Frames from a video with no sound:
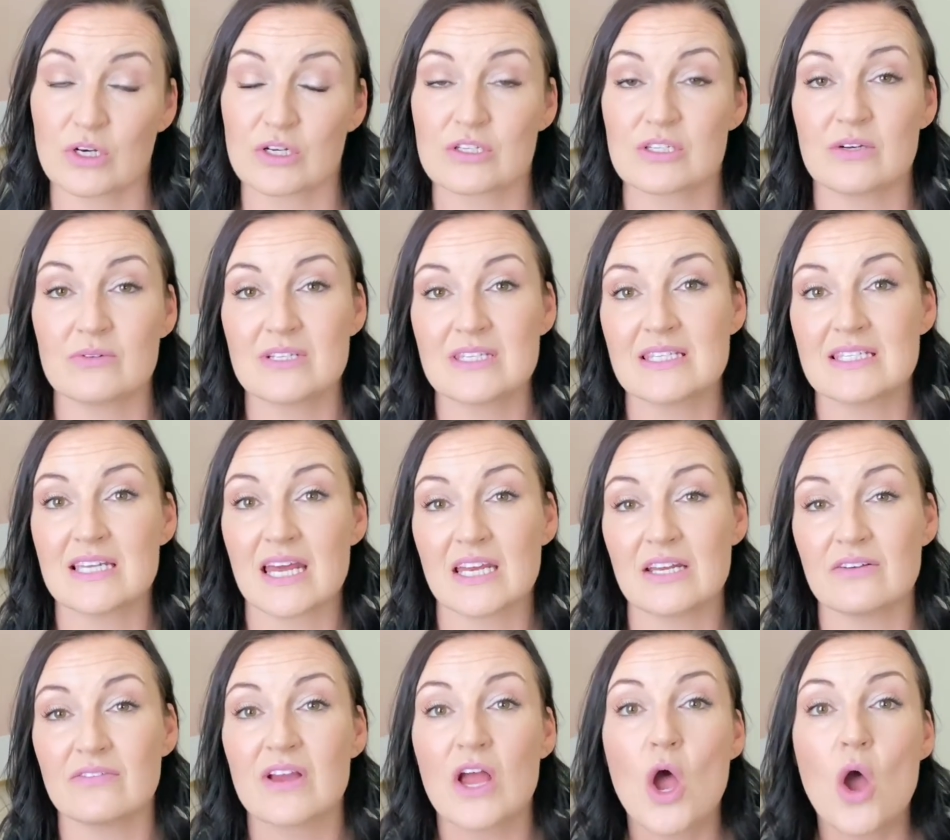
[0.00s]
So instead
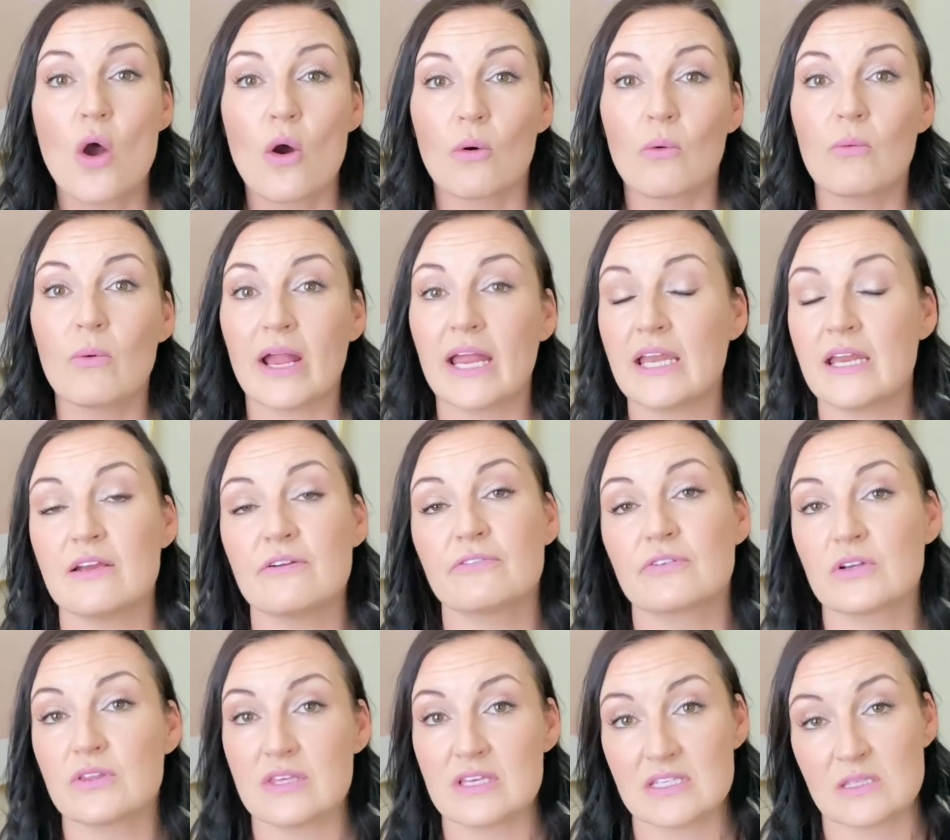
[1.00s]
of waiting
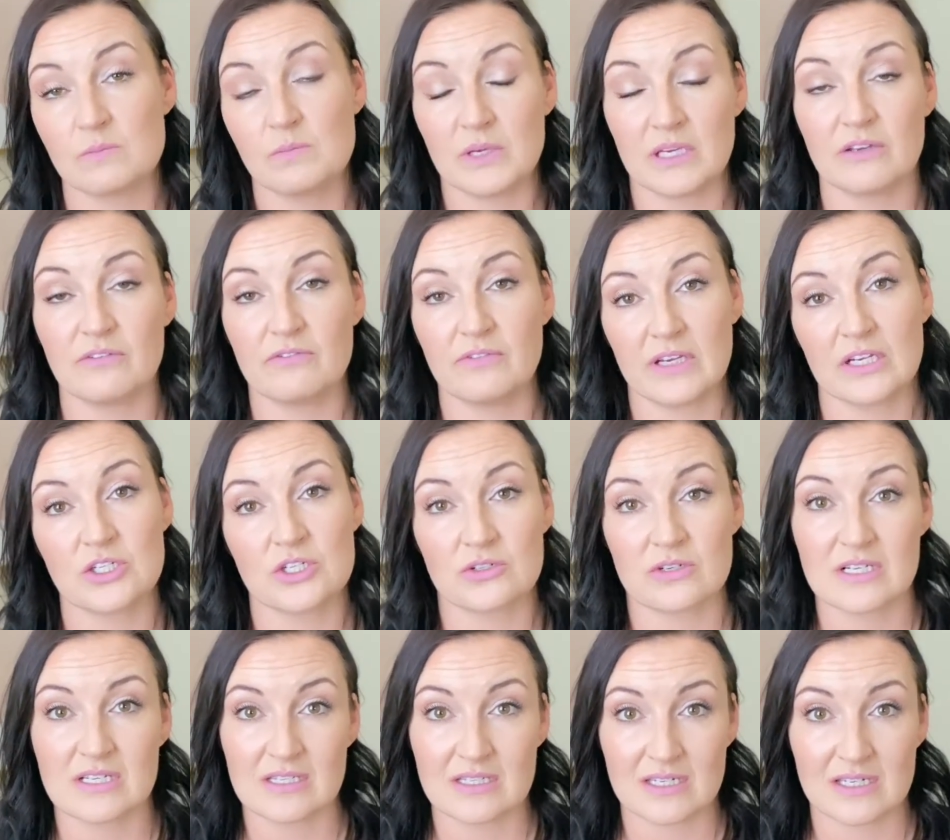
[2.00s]
for these big
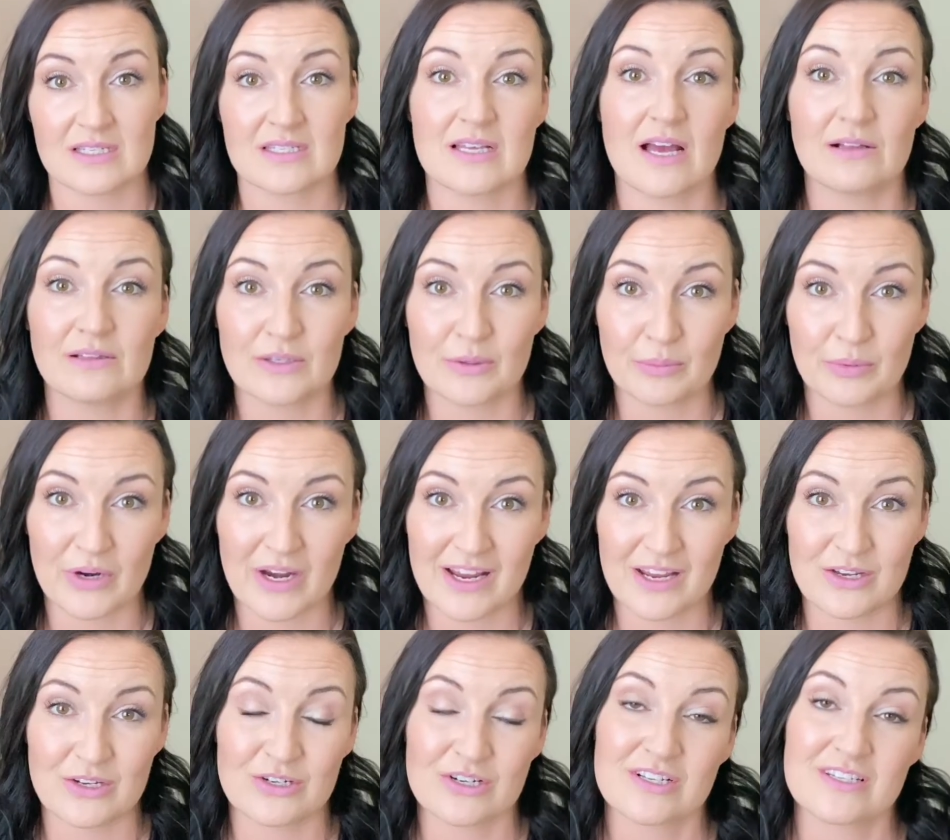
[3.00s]
victories to celebrate
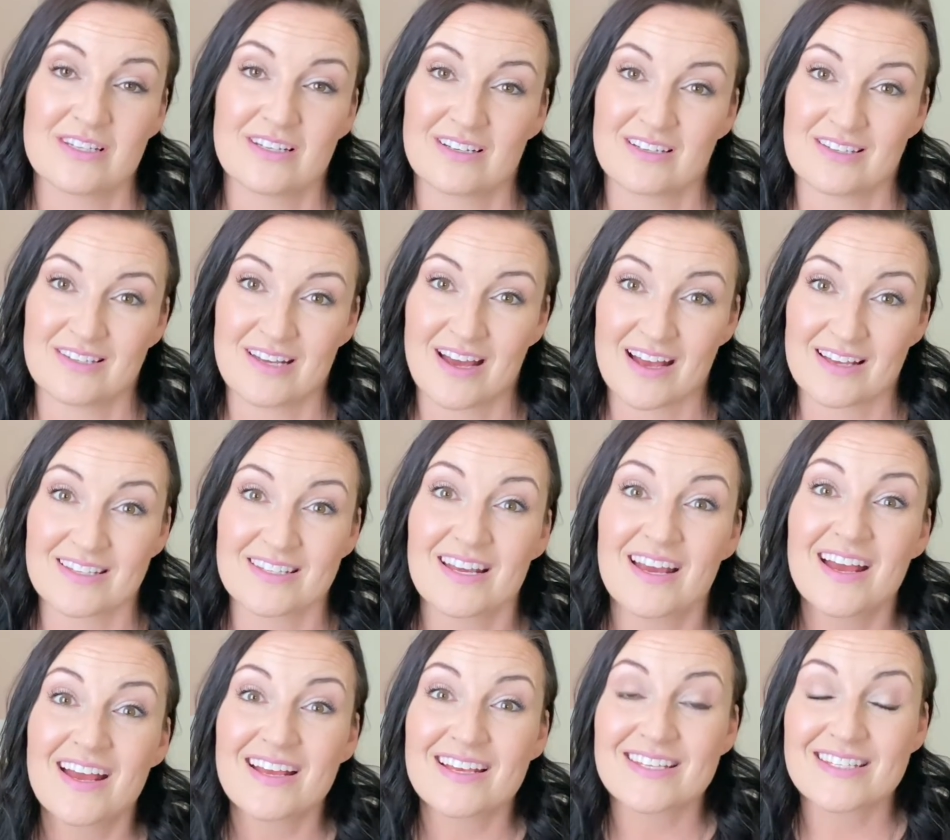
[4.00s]
your success,
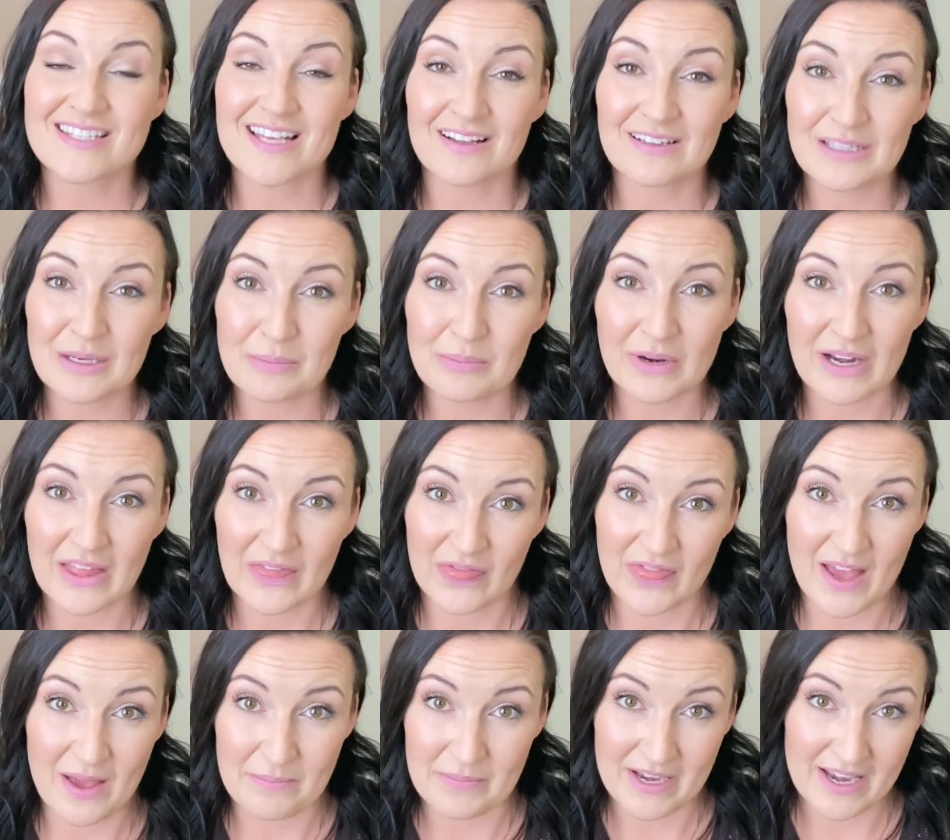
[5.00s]
celebrate
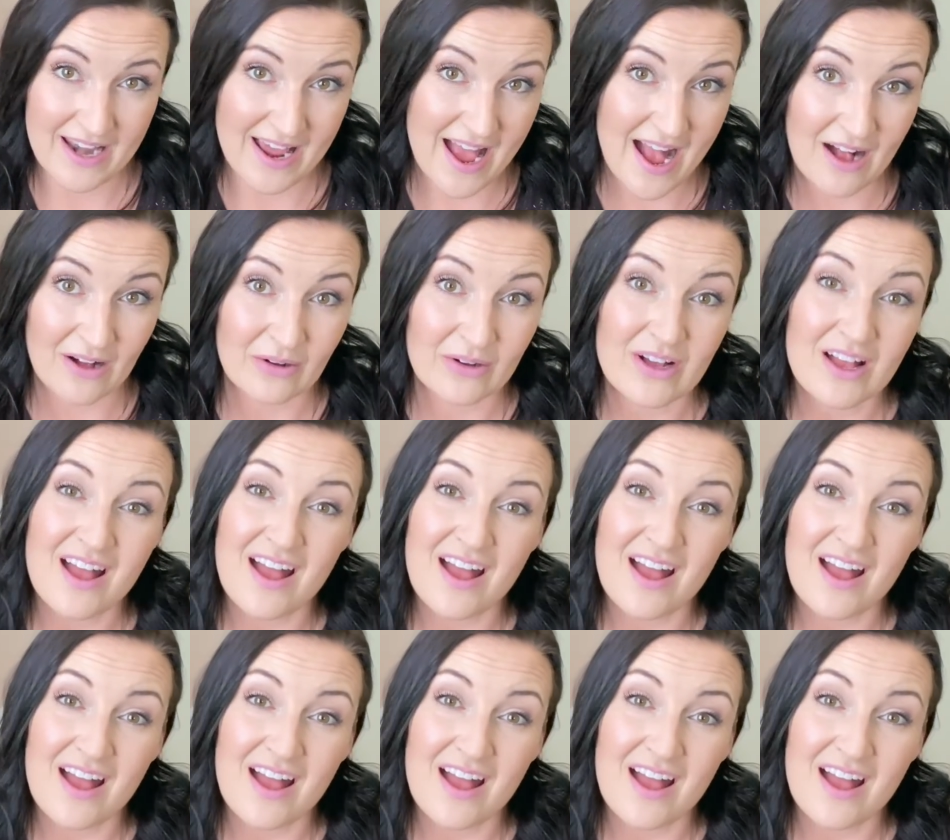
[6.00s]
them now.